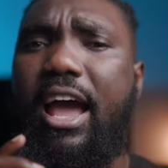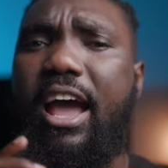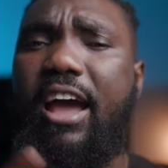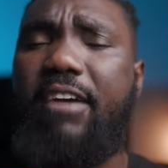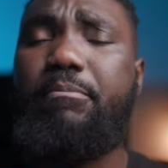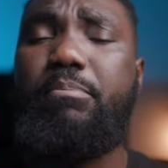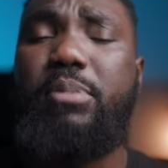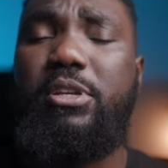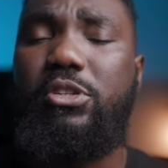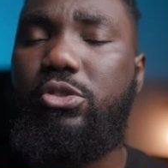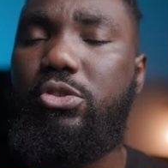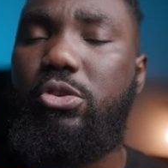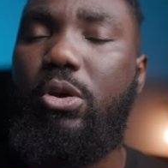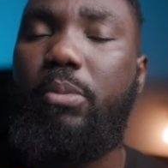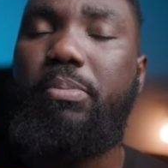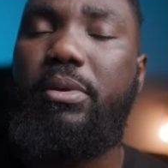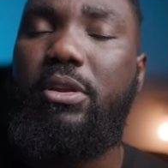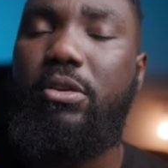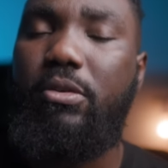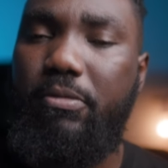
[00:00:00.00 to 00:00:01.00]
I've been
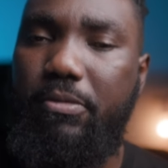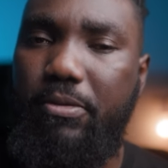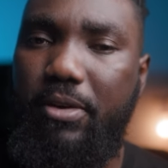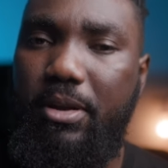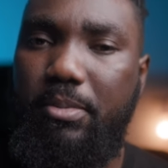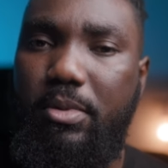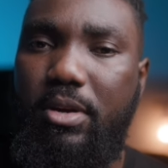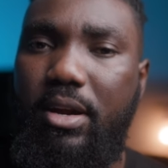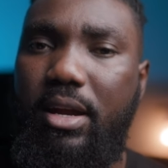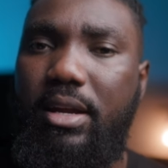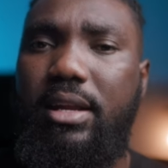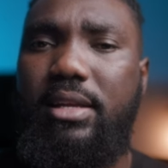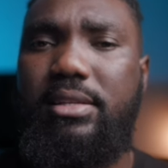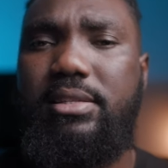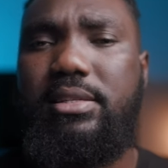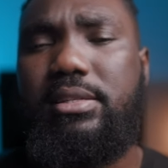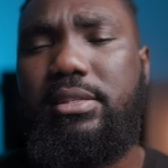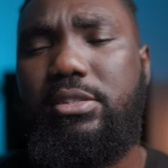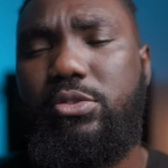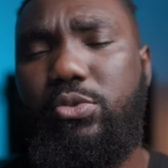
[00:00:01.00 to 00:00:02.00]
shopping on Fred Miranda
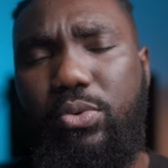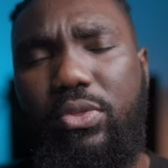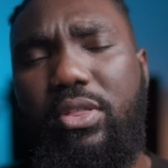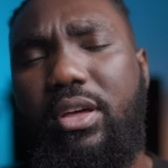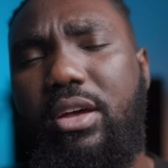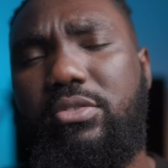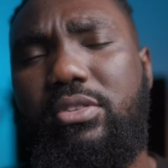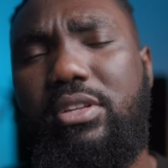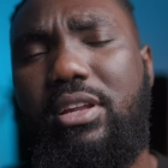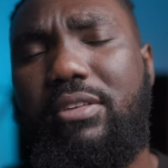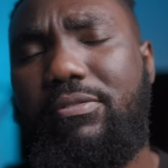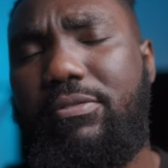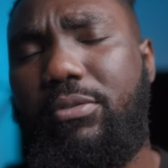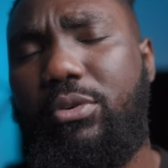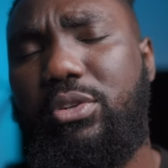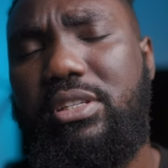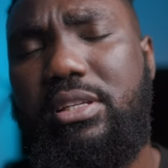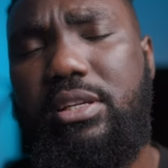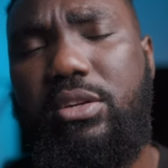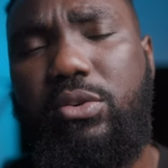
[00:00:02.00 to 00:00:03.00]
since
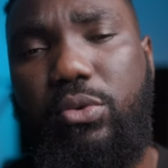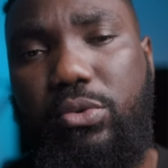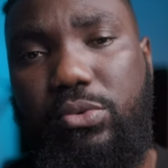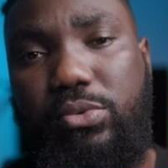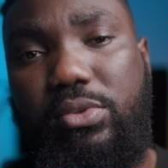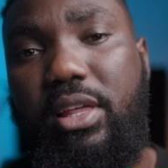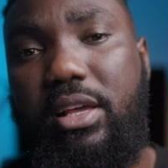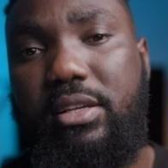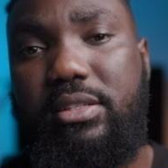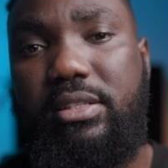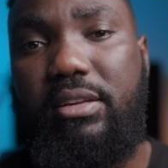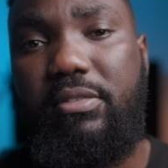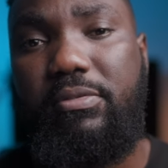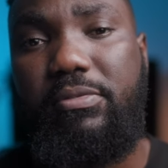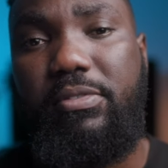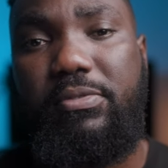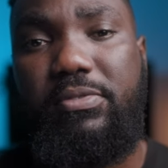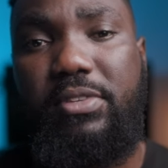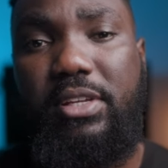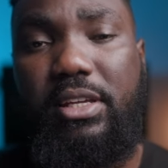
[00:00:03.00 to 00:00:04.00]
2014 or
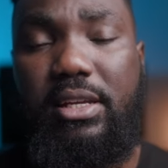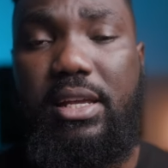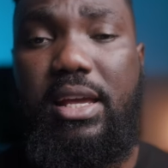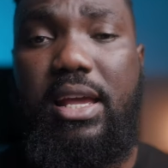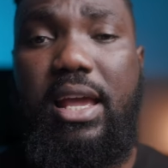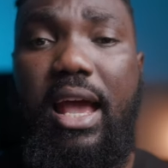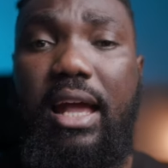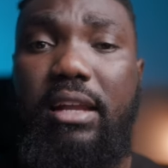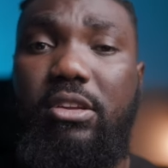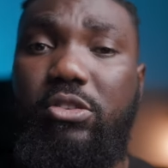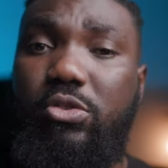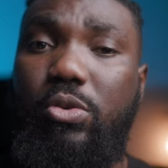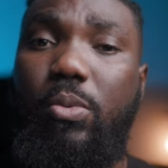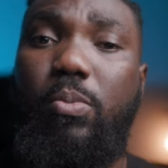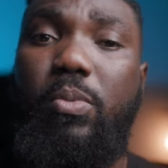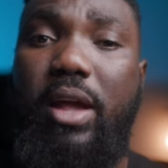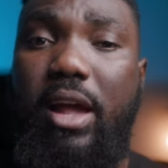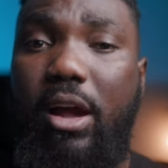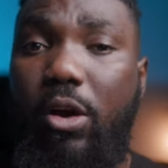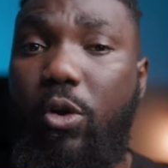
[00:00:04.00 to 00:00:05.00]
2015, and it's
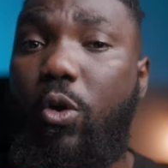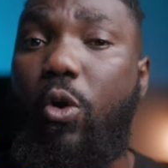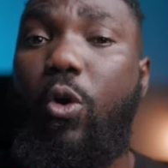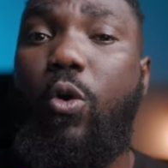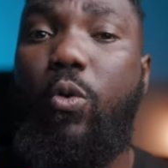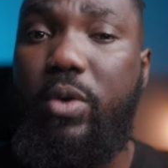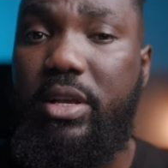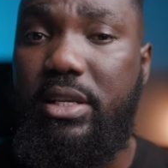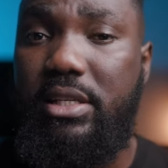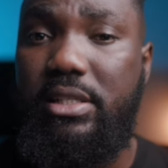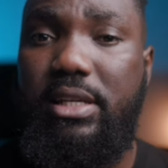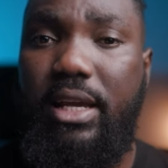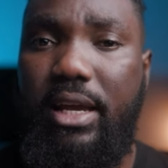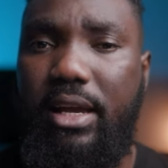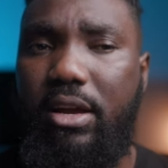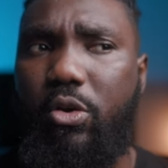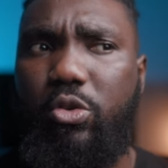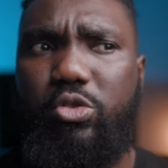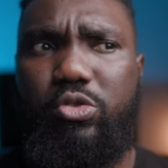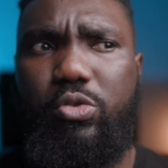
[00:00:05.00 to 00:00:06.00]
somewhere I always
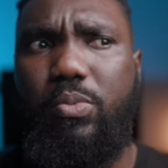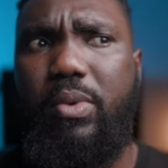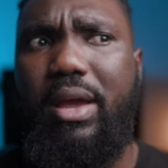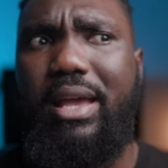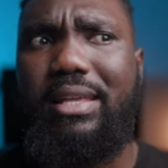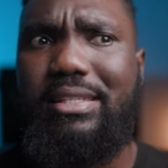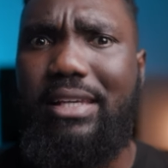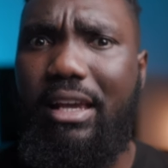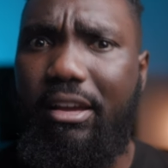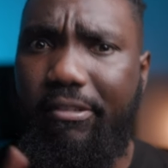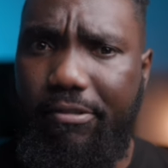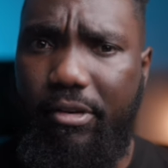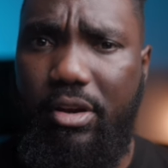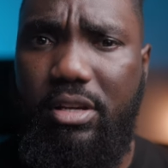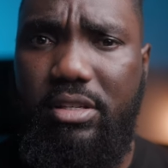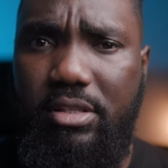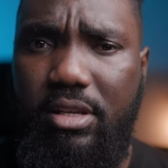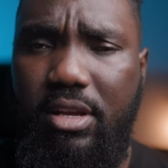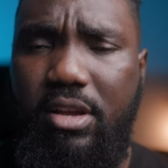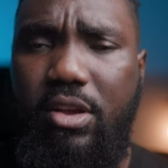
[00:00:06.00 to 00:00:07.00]
check, or somewhere I check
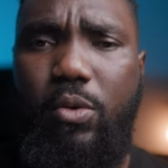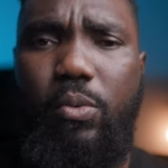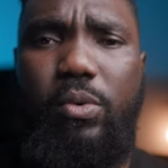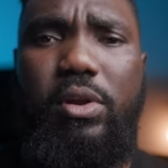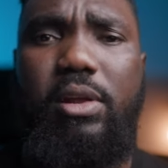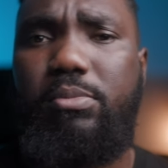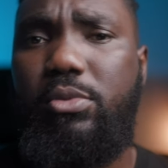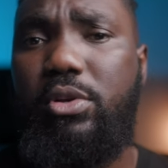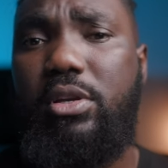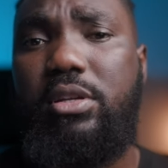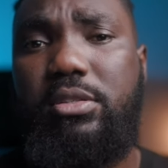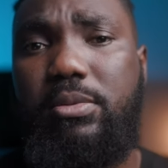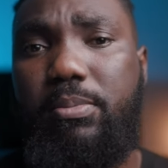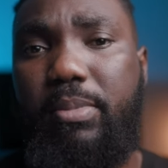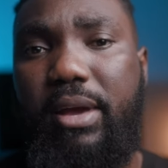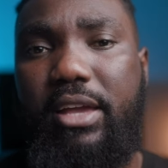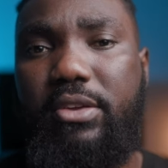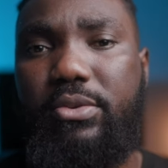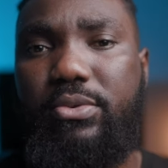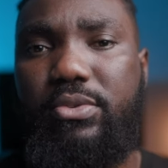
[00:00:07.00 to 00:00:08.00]
first when I'm looking to
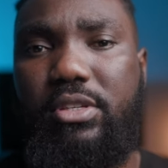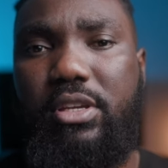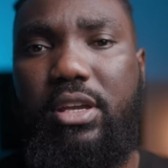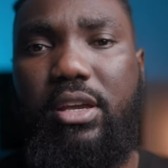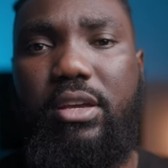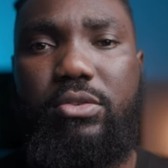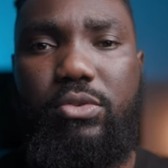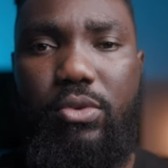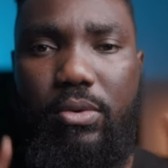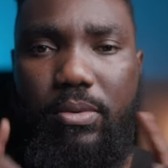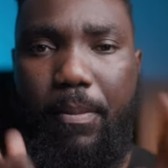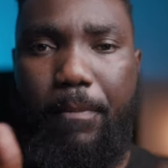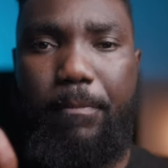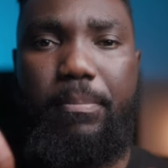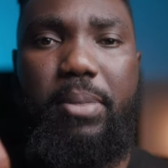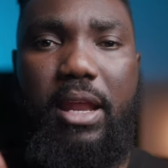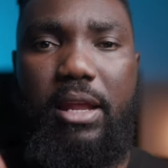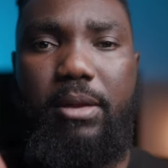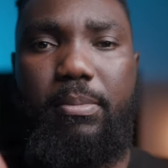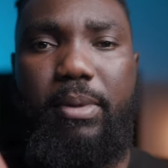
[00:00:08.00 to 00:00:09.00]
buy used gear. So
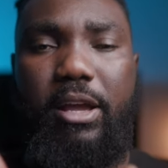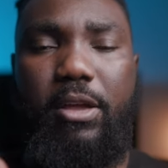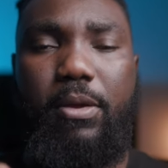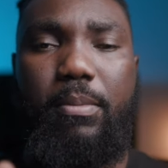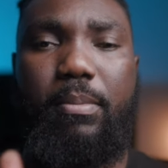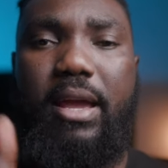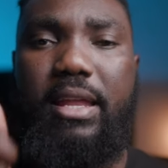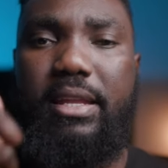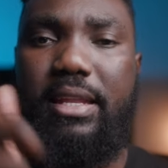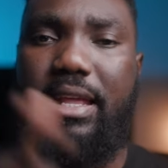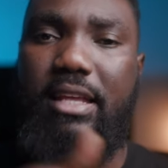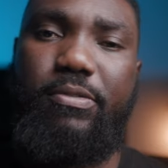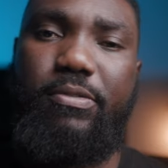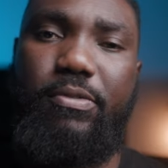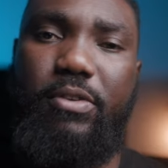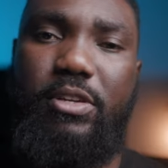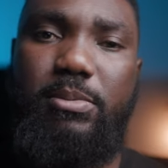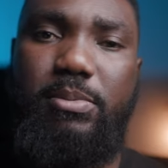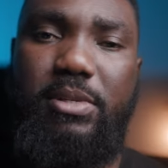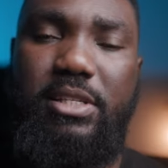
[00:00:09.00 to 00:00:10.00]
put that back in mind. the
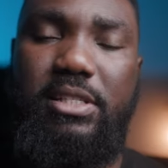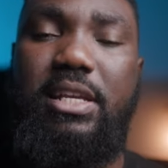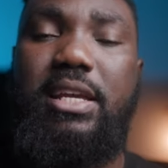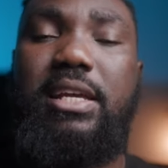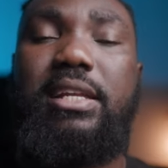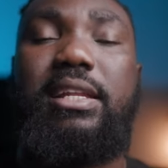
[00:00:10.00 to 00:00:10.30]
first place.